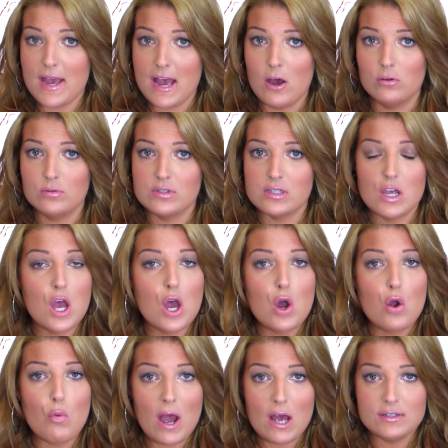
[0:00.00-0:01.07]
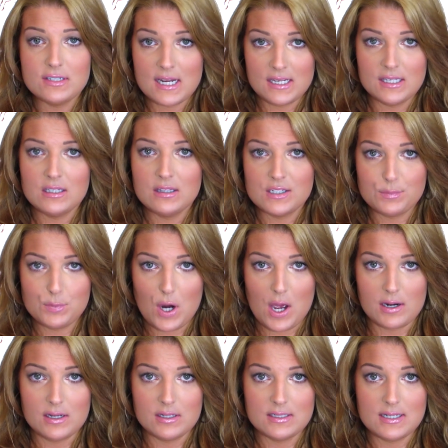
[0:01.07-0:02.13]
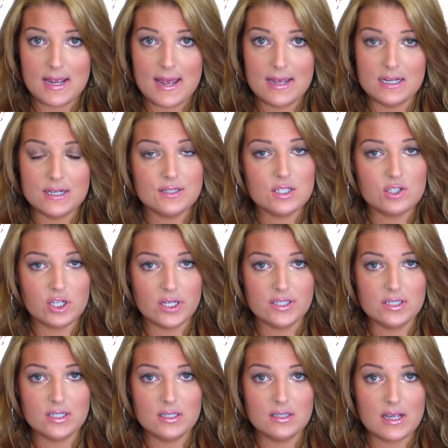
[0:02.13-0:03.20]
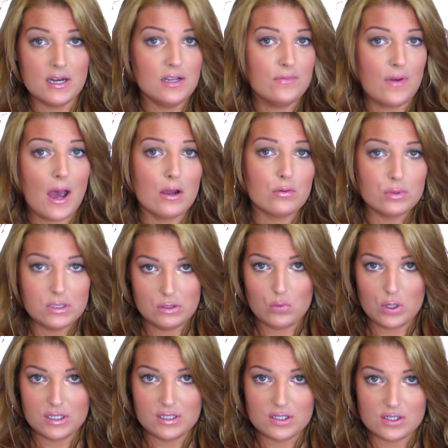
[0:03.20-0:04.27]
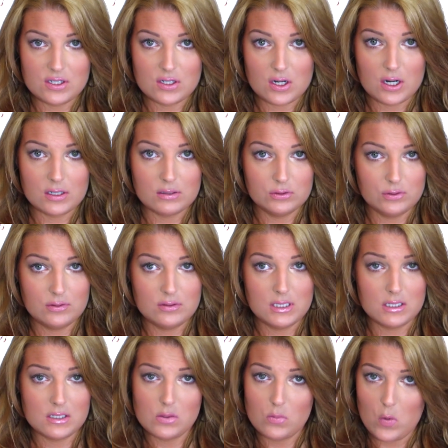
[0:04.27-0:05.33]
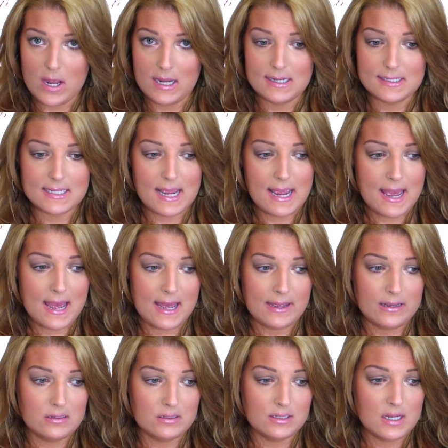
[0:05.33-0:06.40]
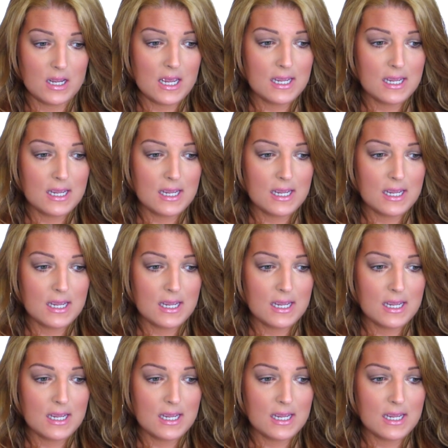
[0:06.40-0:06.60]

pounds while taking this product, and he suggested that if I really wanted to start losing some weight and